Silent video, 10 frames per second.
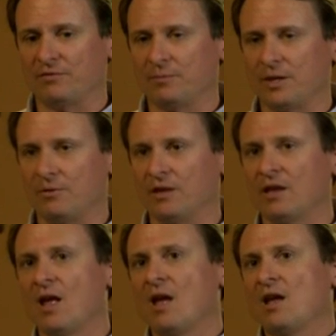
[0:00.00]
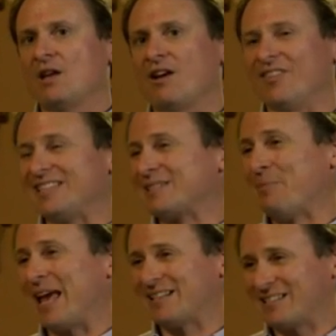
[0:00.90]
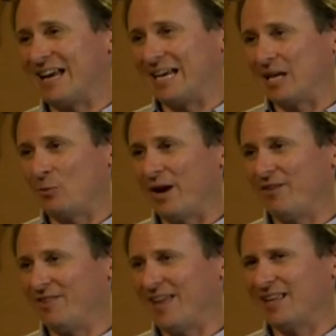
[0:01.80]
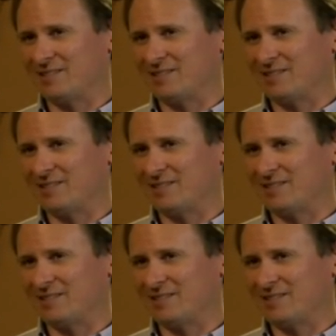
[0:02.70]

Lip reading: are familiar with, called the somatopsychic wave, and